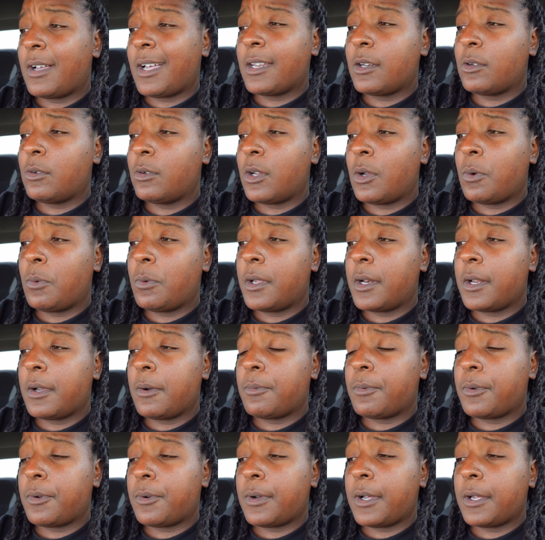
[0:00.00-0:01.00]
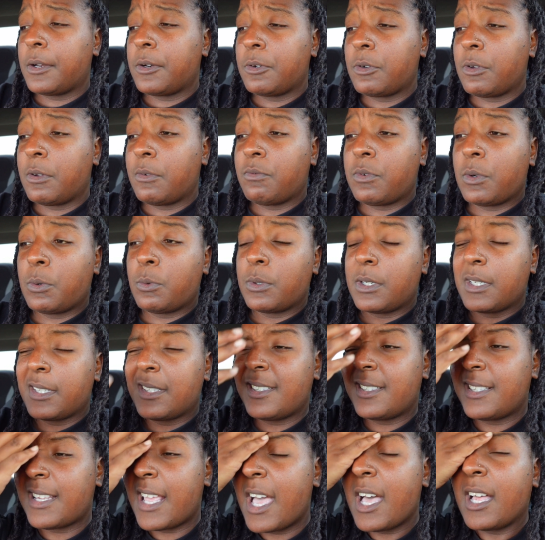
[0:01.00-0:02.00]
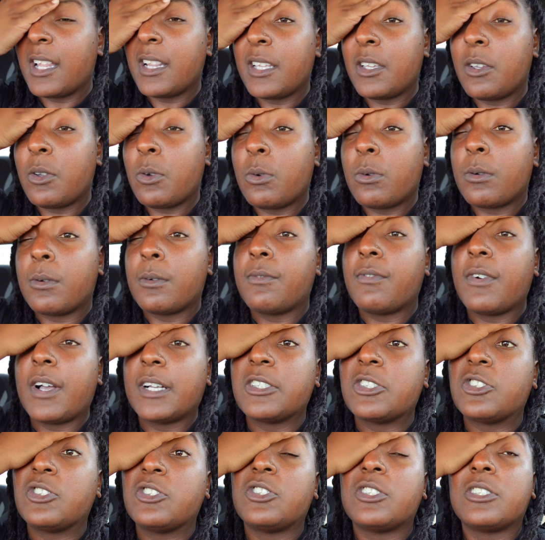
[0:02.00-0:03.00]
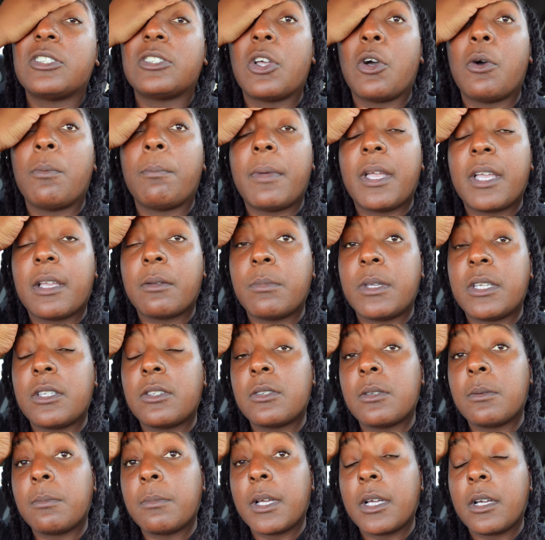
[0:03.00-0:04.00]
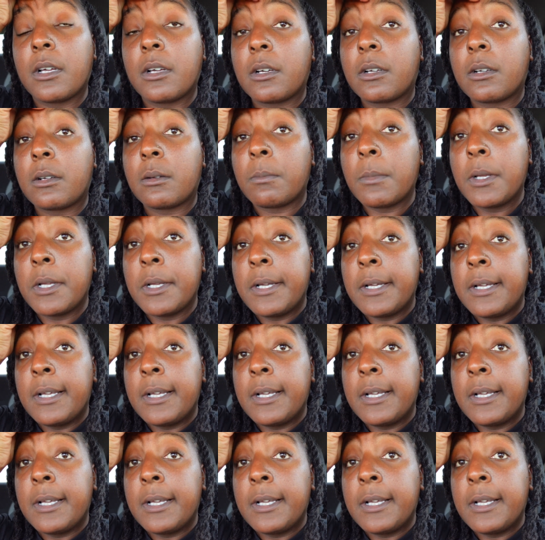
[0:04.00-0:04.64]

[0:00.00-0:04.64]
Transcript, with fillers: I don't know what I want. I don't know if I want a salad or if I should just go make me some um